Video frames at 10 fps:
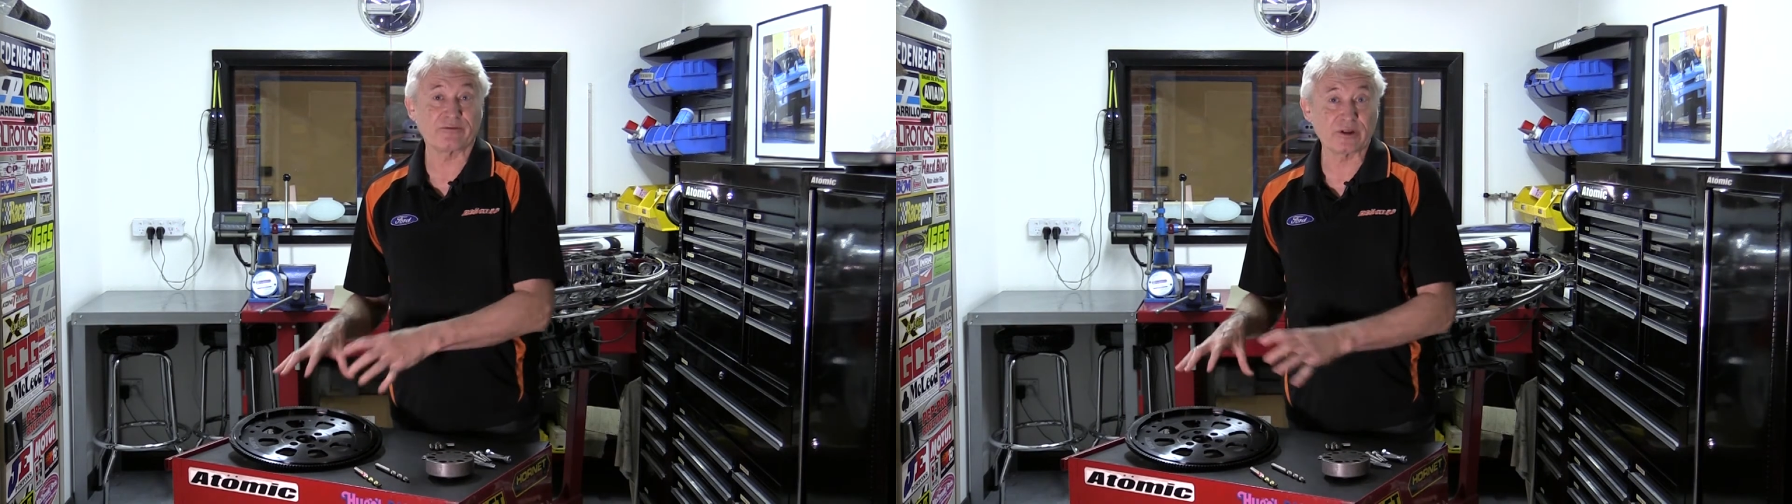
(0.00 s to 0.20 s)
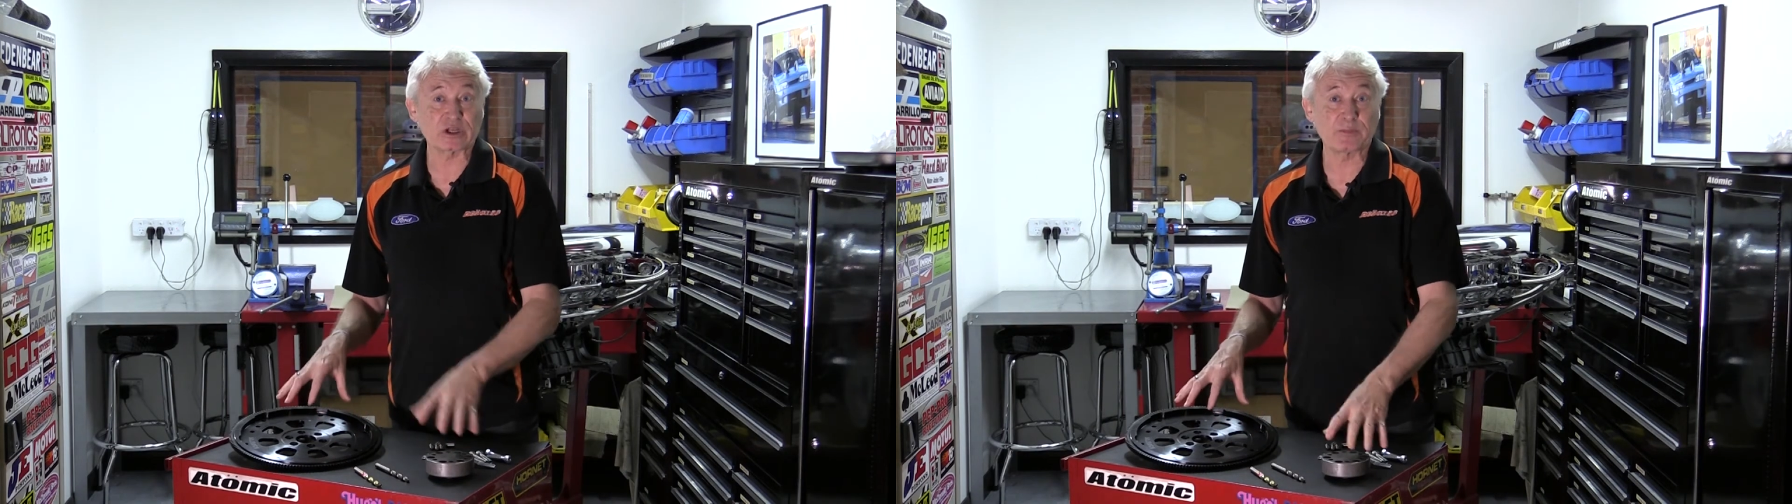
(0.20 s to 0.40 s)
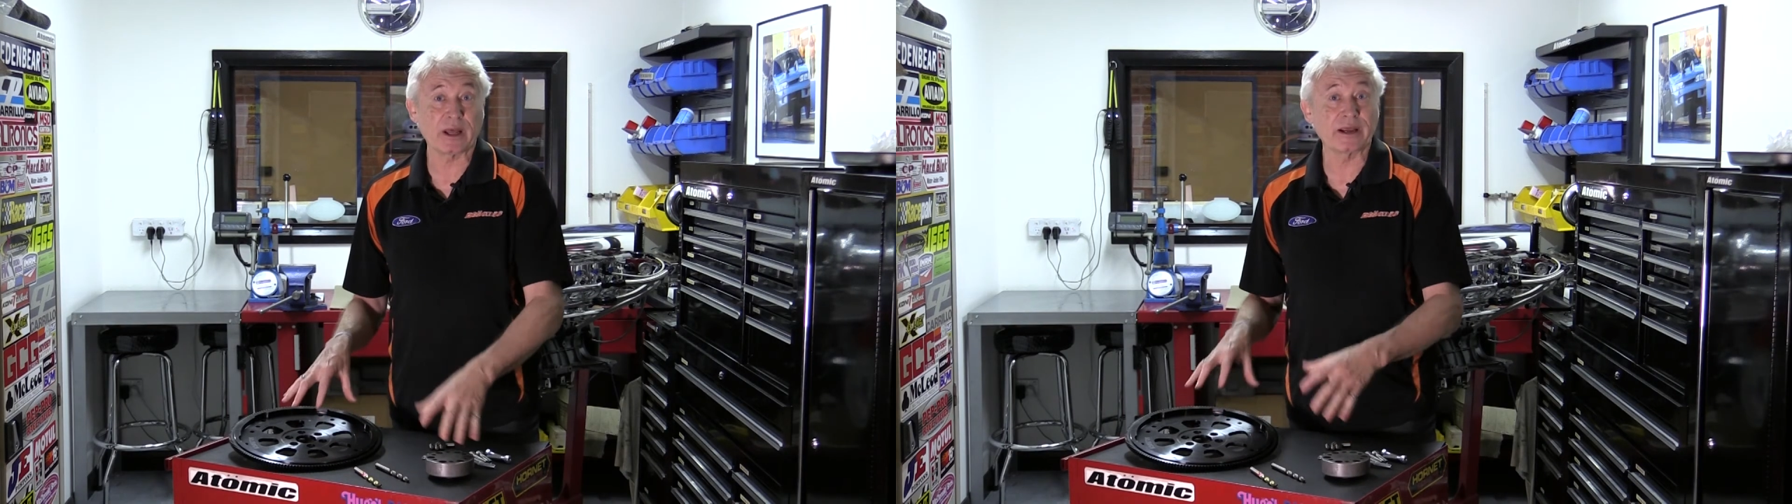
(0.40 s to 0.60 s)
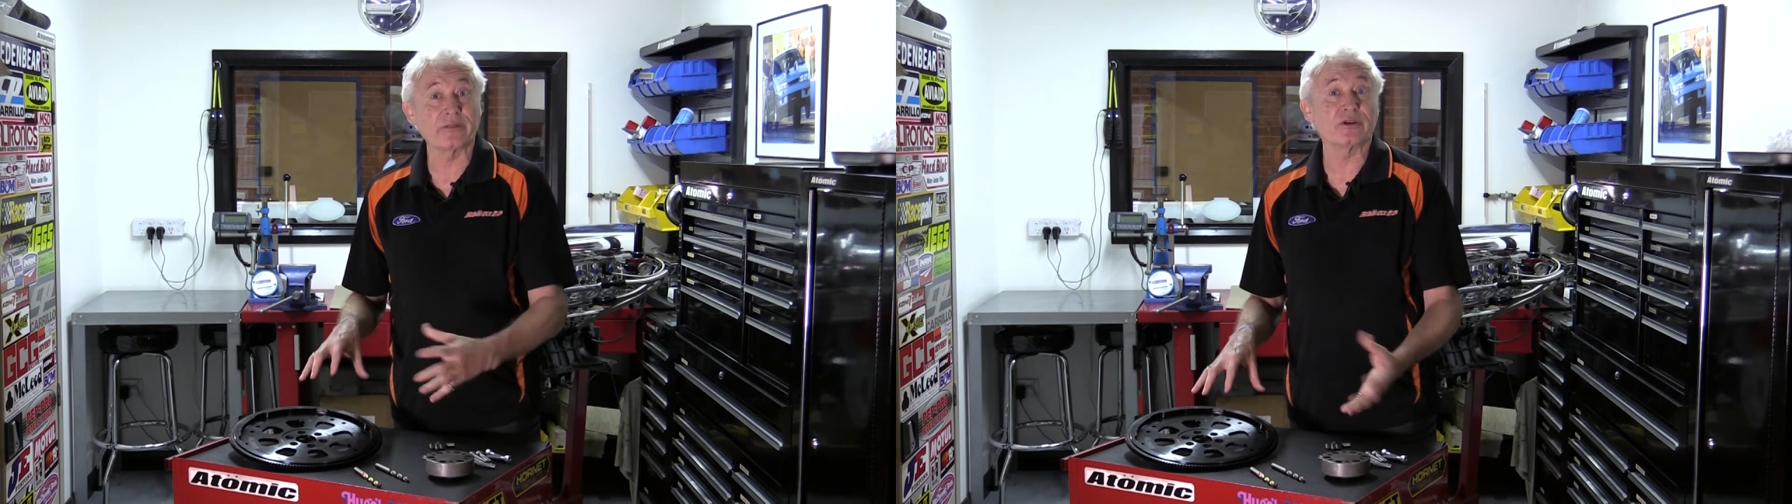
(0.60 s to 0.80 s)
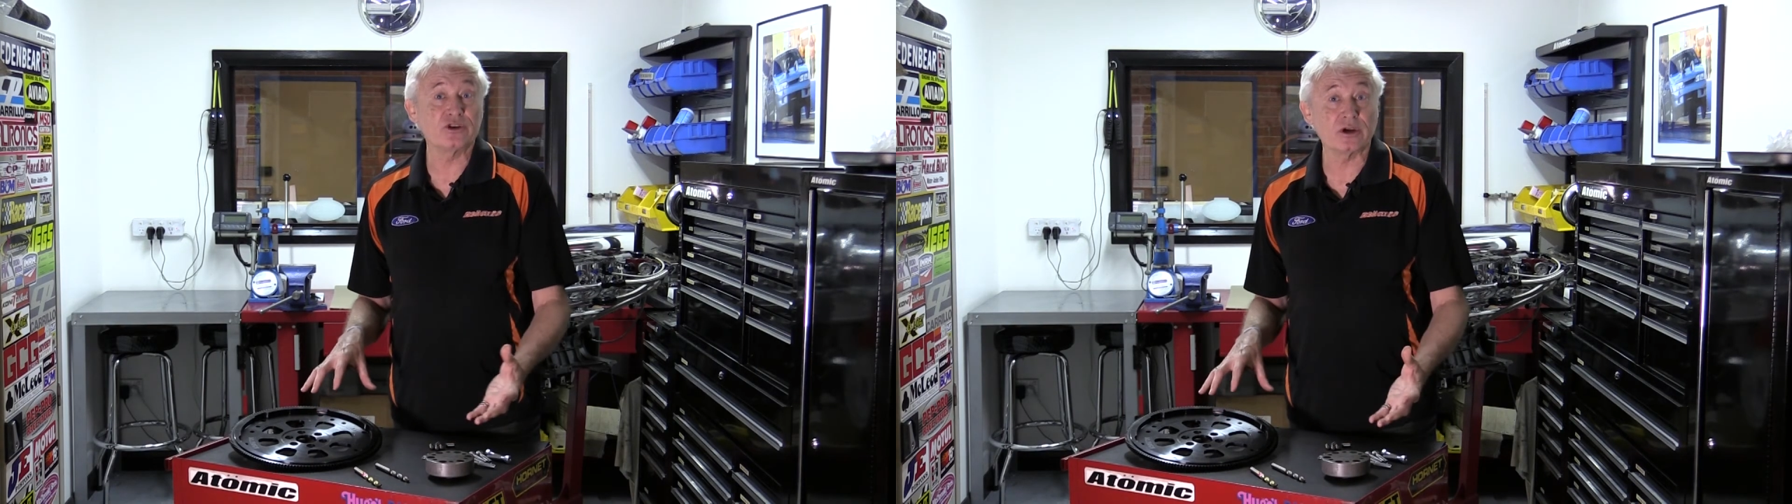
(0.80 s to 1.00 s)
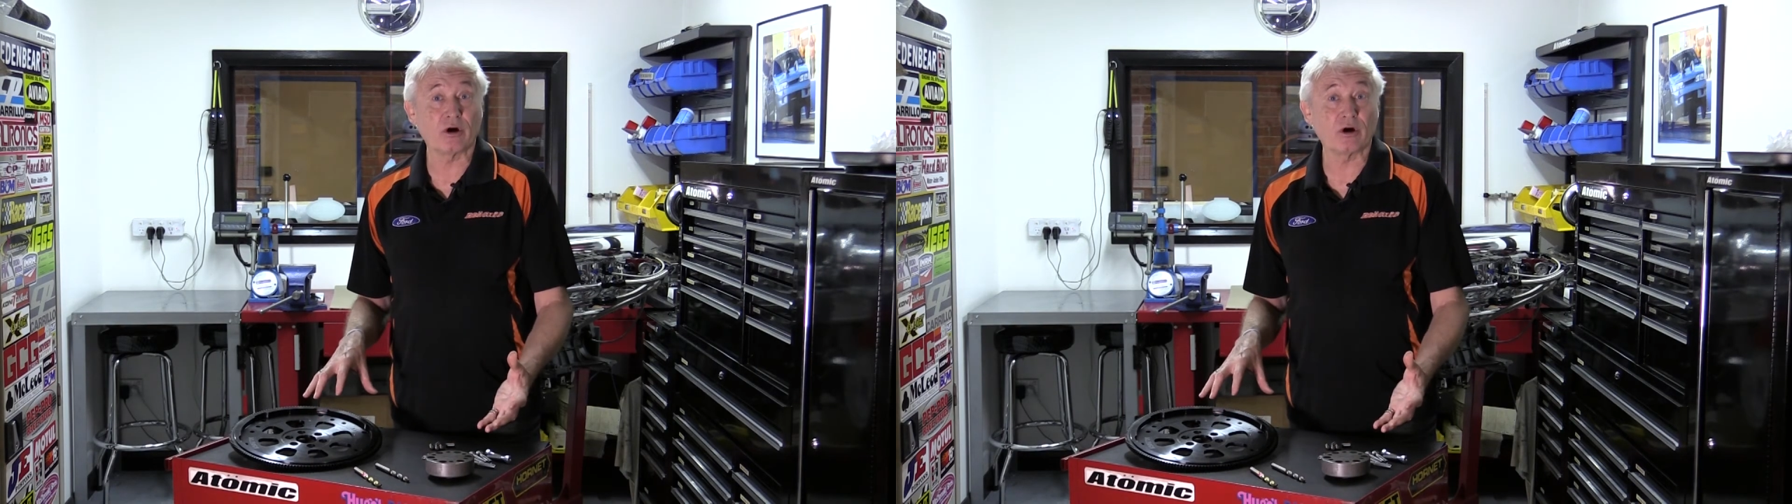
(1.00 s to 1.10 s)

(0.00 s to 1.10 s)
flex plate and the jig